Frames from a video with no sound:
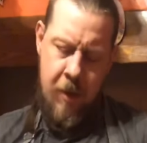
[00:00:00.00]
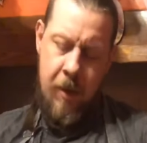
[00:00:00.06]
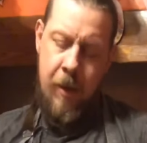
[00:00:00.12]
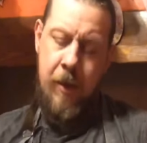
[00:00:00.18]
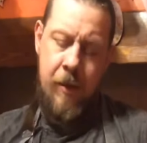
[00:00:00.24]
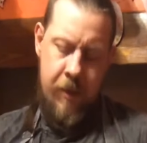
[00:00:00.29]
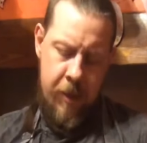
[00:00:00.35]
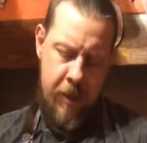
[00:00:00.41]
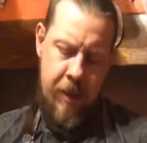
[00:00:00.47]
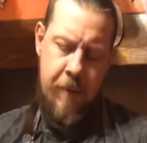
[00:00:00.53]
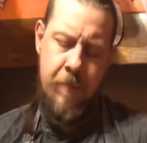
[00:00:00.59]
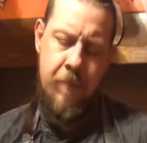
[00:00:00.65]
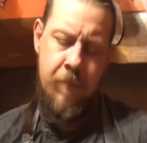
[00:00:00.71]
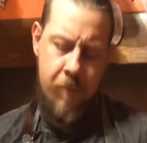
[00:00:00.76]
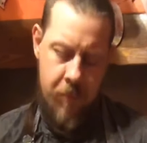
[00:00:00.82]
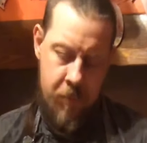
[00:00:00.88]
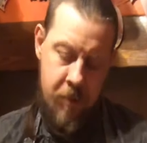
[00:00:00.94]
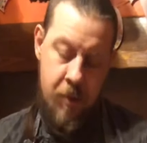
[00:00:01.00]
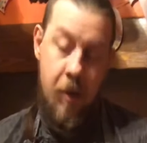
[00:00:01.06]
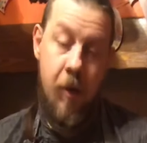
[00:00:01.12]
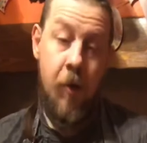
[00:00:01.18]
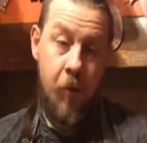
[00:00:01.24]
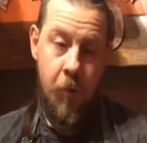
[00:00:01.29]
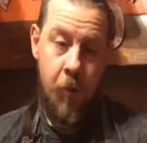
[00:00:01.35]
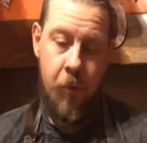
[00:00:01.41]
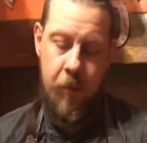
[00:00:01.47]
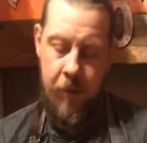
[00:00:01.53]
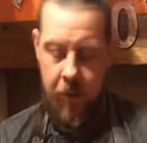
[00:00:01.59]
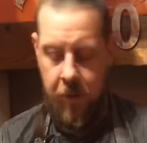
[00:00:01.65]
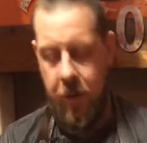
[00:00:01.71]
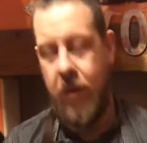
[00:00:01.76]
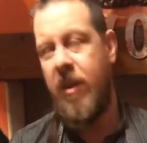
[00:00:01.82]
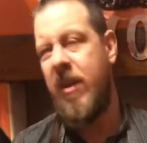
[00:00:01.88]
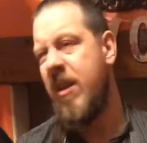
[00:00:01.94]
Because I am old.
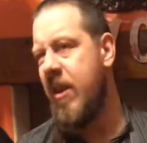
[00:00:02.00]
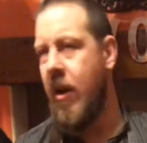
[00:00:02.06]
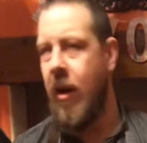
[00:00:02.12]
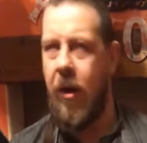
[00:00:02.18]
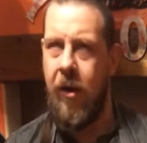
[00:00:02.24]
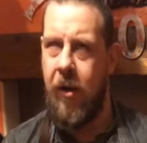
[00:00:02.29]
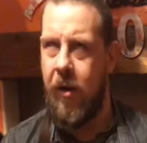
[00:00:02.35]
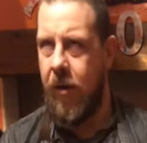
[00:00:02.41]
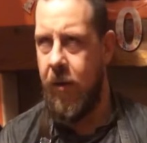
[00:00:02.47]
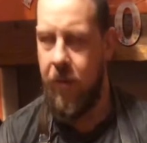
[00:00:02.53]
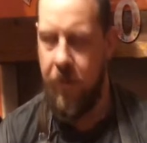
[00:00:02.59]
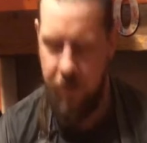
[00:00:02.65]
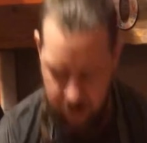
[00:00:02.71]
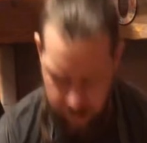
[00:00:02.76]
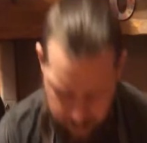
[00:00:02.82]
I